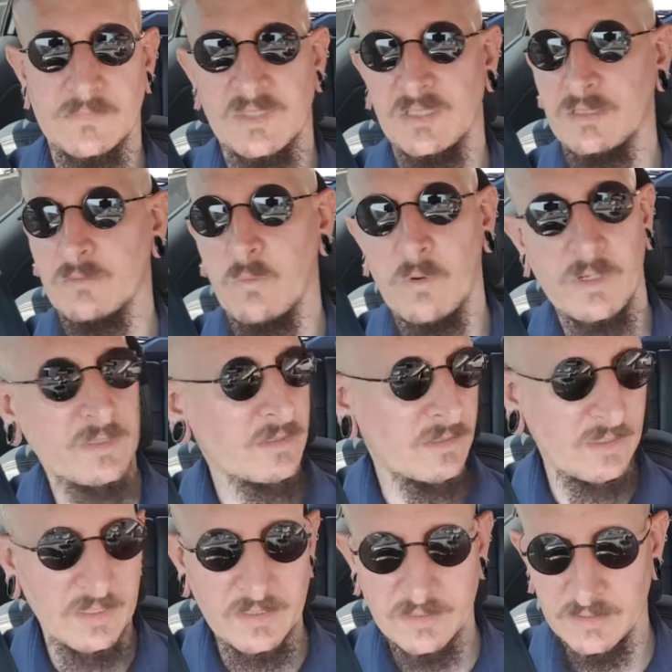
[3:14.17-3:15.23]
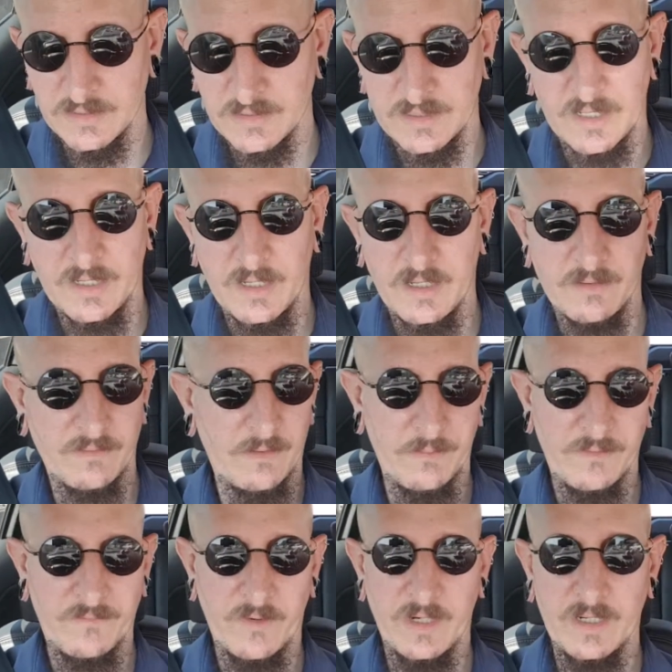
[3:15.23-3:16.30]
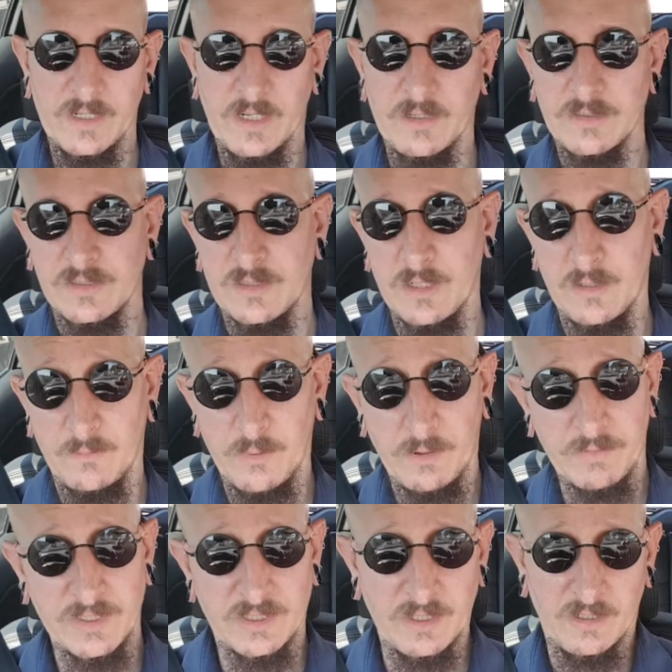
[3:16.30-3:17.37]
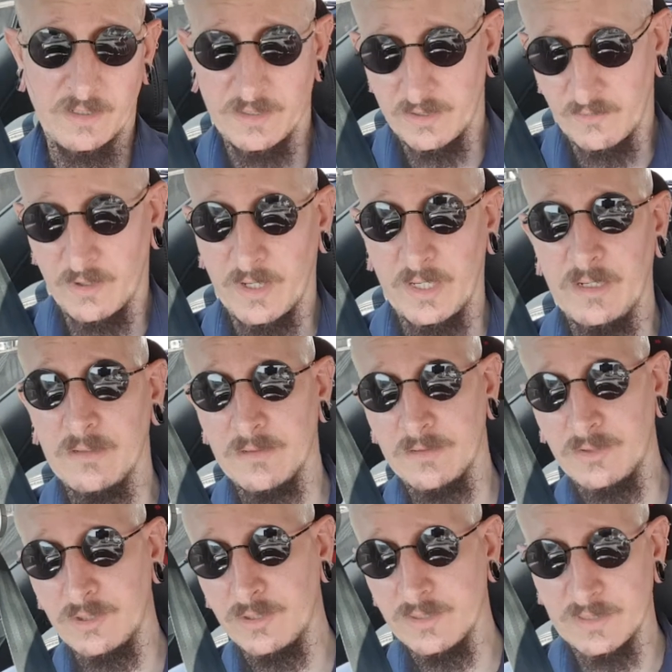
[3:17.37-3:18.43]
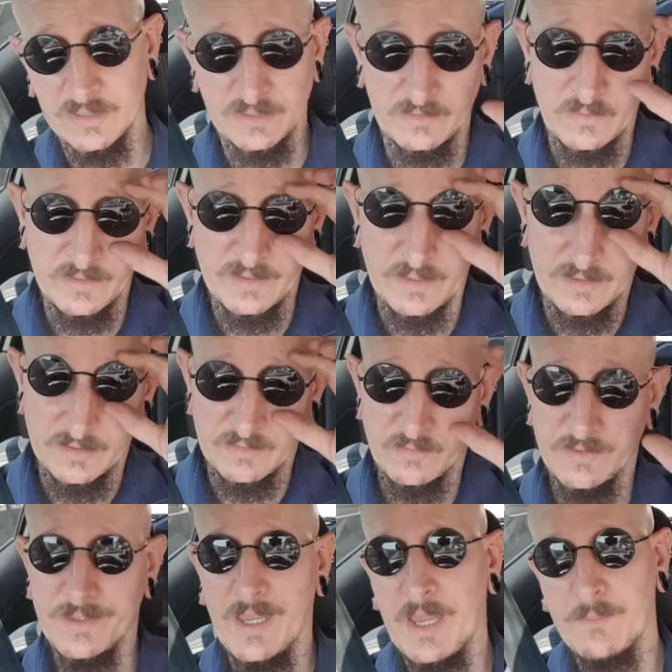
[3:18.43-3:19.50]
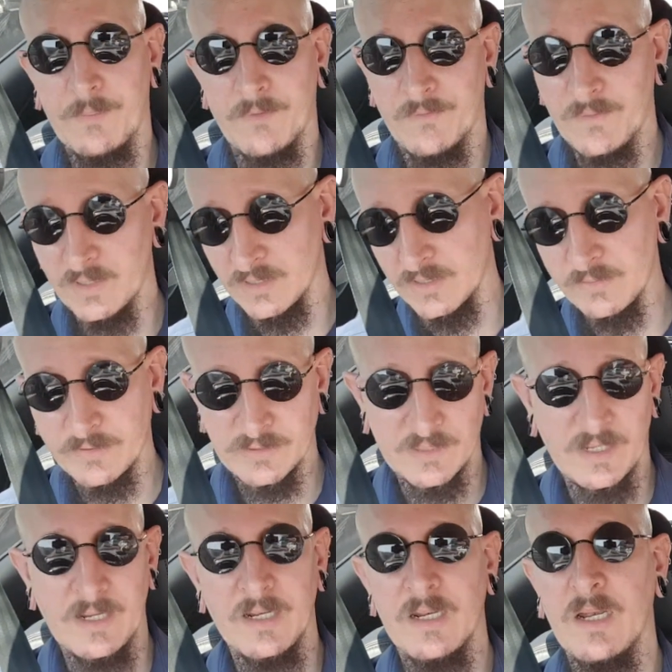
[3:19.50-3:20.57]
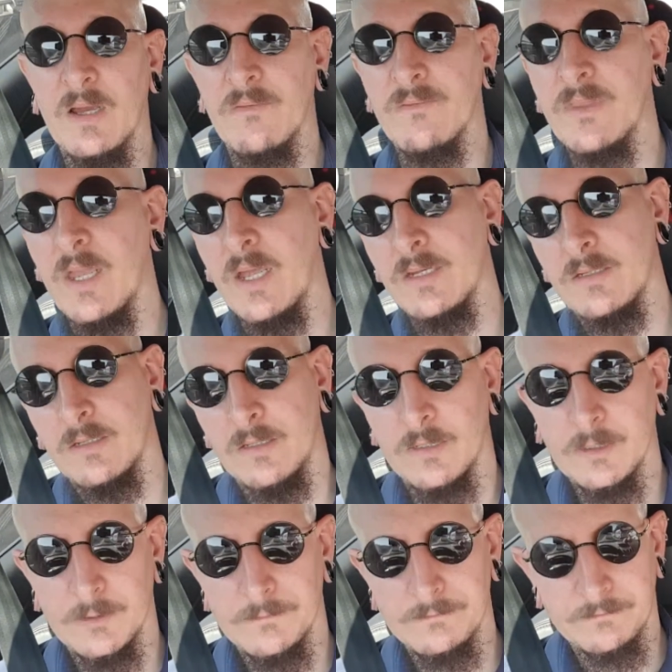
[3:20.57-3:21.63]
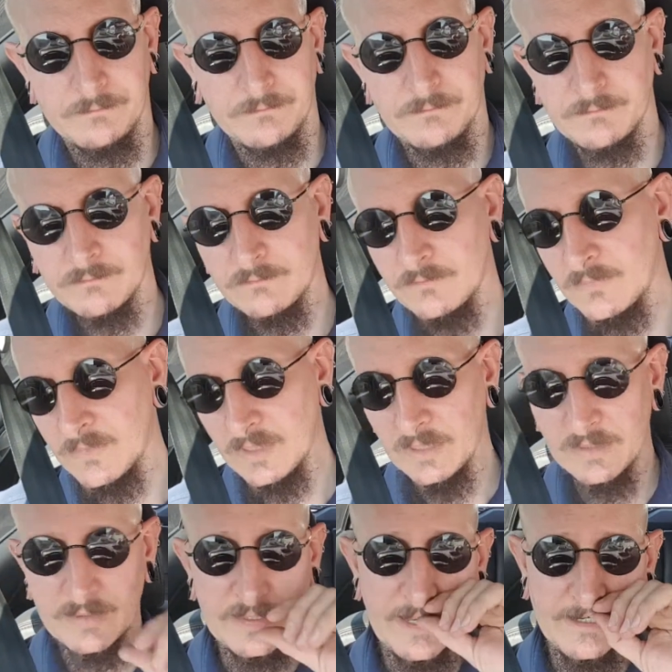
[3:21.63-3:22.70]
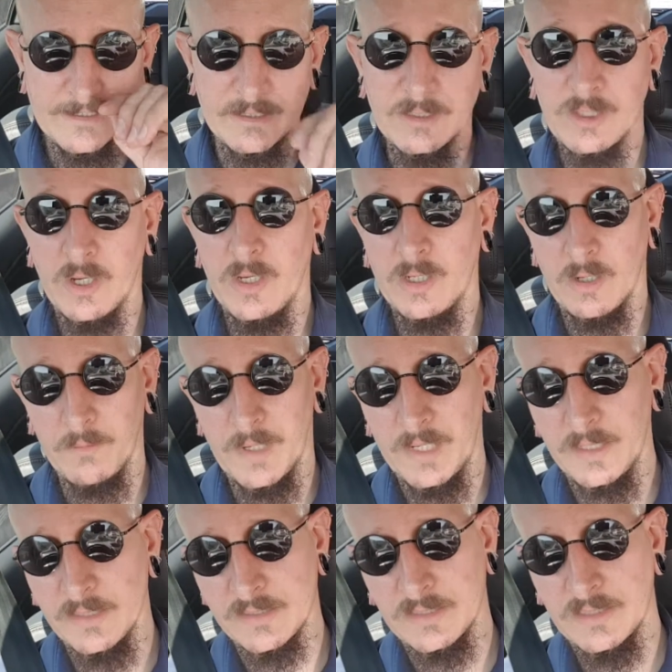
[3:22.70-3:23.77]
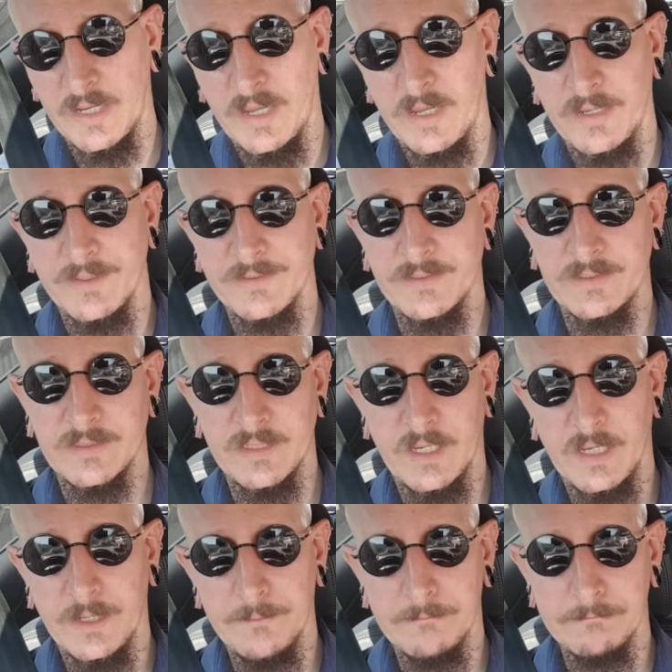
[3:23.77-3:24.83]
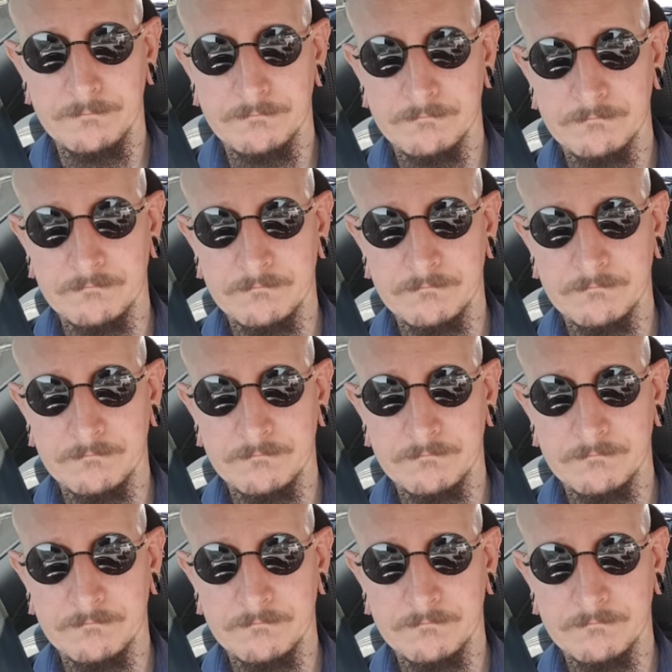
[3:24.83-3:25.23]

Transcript: just was isn't. Uh, I'm afraid I, st probably started at the wrong end of the juices with the with the apple fizz because I love that. That is going on my list as um,